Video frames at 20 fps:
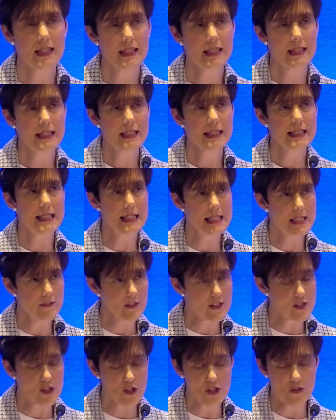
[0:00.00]
The Leaving
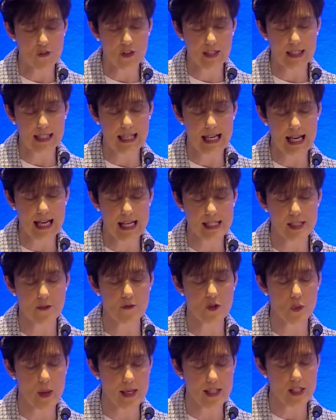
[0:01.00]
Certificate class of
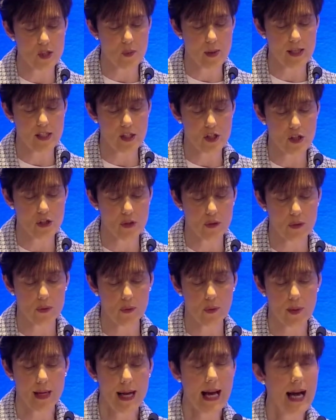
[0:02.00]
2022
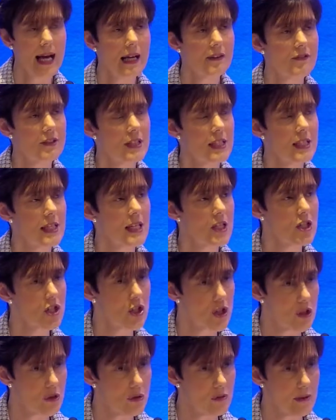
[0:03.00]
have the
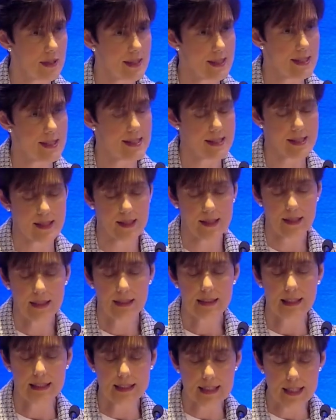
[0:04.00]
assurance
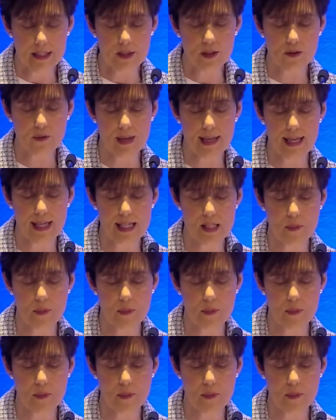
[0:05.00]
that their grades will